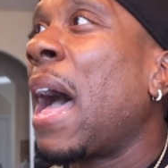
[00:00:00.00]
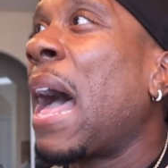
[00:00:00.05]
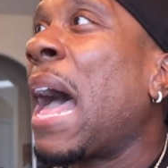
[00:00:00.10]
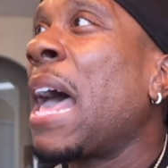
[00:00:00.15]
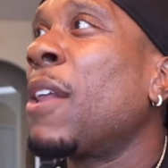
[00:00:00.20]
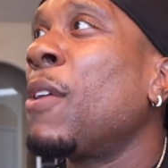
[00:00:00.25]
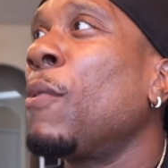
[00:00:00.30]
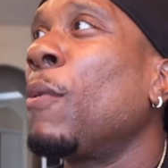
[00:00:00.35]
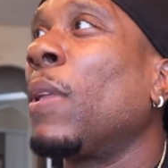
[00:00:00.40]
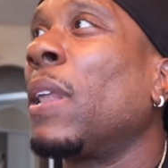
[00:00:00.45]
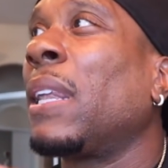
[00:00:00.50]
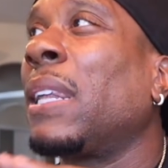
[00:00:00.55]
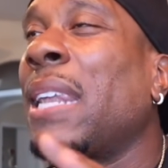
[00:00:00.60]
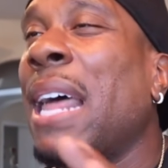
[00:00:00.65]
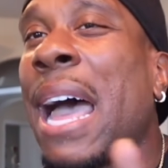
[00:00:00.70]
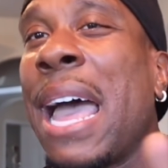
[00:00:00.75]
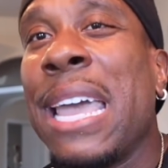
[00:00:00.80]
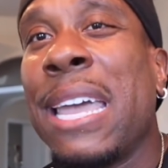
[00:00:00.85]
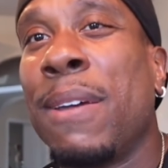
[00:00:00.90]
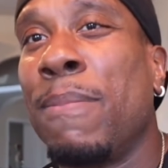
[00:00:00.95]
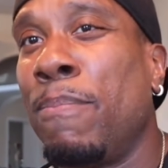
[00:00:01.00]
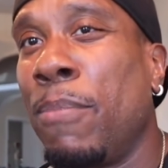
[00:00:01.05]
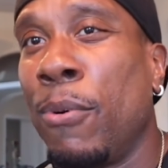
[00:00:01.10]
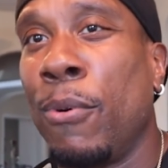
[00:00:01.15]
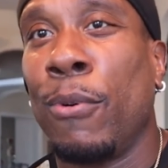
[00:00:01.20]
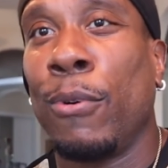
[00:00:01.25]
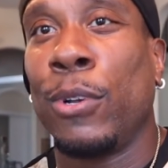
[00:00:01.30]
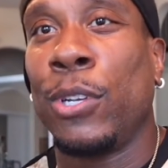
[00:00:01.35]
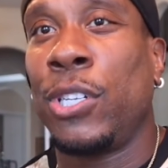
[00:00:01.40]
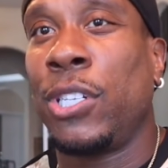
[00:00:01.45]
I don't like
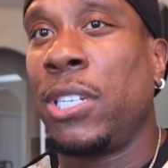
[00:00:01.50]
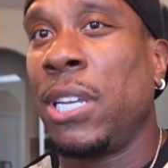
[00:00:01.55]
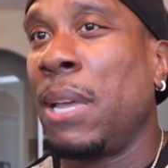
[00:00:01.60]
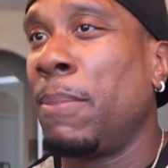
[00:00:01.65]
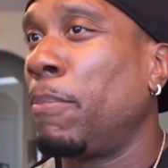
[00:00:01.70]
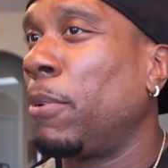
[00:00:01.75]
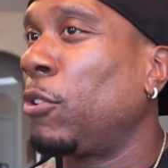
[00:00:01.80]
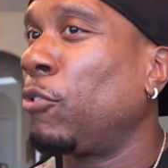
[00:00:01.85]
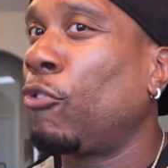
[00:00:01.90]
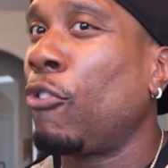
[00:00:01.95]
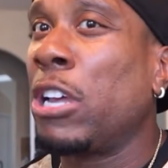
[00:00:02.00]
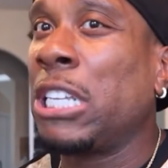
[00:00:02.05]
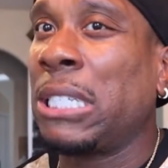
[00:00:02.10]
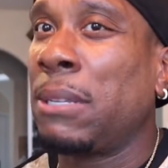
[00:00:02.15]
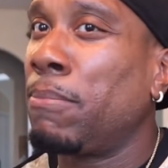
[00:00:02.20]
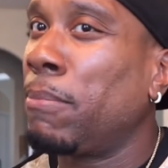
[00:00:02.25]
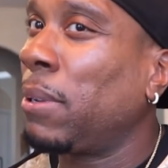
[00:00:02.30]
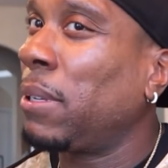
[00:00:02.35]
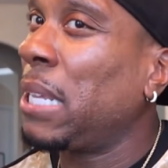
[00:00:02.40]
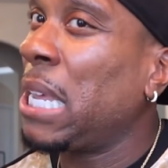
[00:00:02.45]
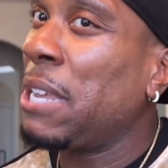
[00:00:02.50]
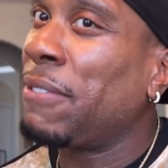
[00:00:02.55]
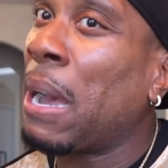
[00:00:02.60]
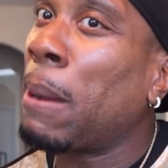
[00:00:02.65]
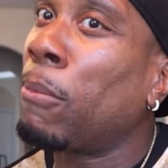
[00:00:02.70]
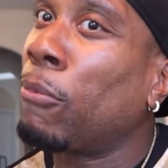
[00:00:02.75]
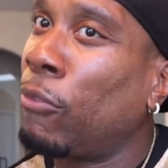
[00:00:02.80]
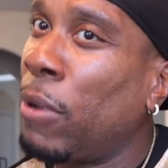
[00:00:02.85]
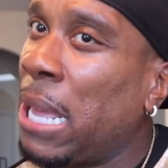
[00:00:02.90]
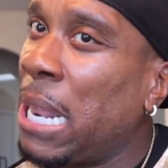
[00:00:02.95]
bullshit, but trust and believe
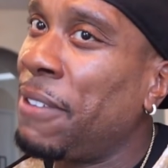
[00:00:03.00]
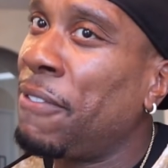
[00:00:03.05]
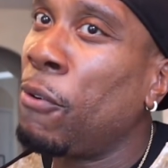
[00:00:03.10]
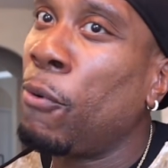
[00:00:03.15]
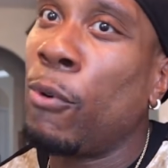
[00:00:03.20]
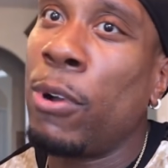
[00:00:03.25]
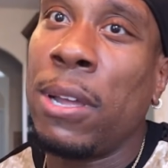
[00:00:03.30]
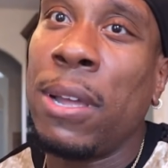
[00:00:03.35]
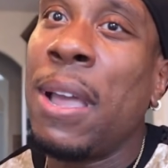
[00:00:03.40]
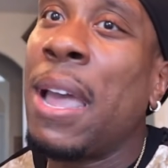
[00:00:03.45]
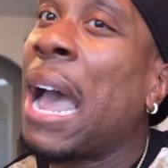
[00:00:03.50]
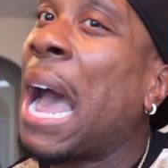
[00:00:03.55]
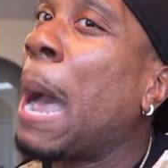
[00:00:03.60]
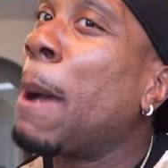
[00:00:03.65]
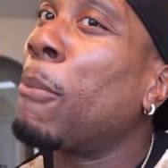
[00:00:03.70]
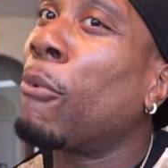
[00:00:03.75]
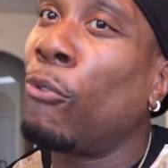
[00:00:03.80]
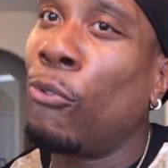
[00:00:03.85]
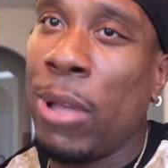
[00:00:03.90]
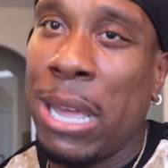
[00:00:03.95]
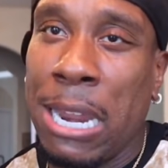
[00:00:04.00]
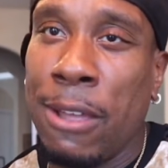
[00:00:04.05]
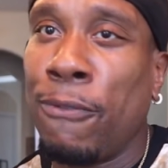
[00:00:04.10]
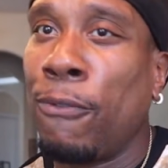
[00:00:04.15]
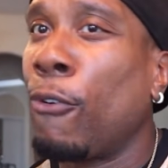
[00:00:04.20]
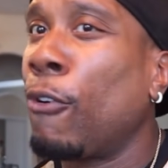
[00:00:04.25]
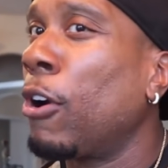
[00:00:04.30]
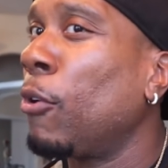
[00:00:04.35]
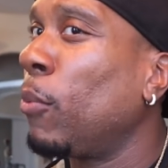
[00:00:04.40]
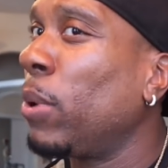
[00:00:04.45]
I'm ready for what I'm ready
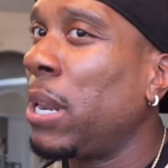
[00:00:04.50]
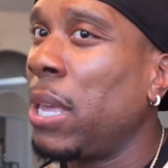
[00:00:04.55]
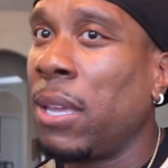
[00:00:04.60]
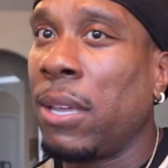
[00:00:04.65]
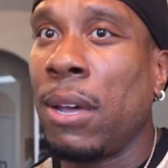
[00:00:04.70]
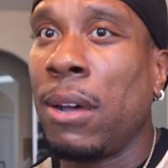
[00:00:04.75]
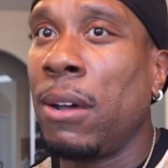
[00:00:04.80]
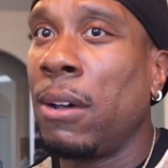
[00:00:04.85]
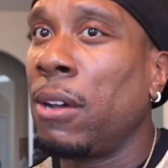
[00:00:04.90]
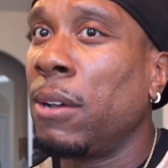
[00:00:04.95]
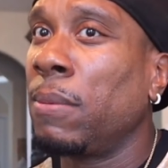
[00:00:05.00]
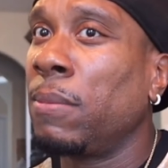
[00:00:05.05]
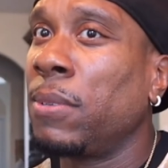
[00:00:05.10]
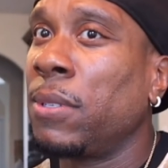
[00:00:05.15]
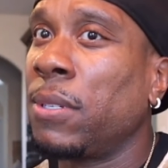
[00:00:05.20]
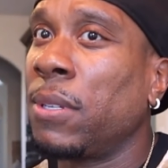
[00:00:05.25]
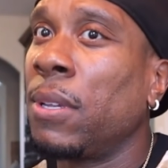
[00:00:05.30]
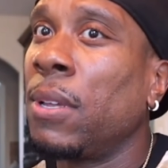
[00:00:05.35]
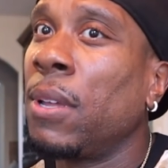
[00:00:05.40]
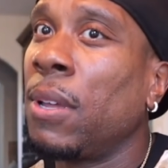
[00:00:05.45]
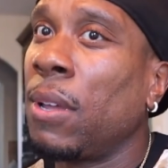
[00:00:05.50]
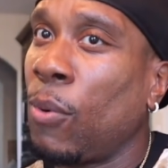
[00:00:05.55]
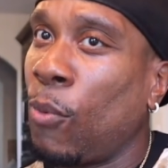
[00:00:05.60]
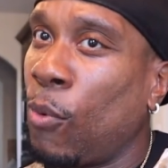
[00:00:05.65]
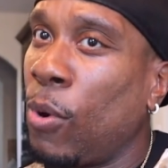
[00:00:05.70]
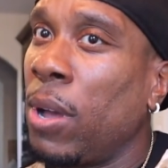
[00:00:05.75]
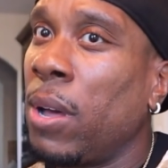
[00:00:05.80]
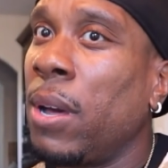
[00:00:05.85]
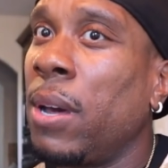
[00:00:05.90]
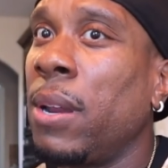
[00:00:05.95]
for it when it comes.
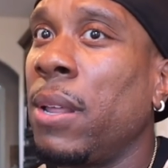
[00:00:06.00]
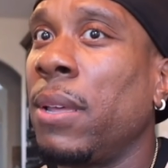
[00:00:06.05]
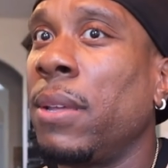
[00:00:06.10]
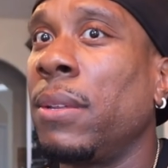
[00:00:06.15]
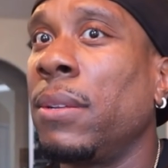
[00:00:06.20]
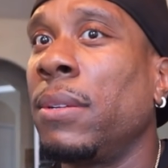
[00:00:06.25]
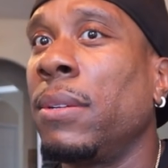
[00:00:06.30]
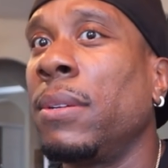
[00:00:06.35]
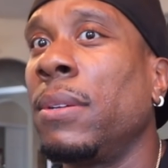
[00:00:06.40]
100.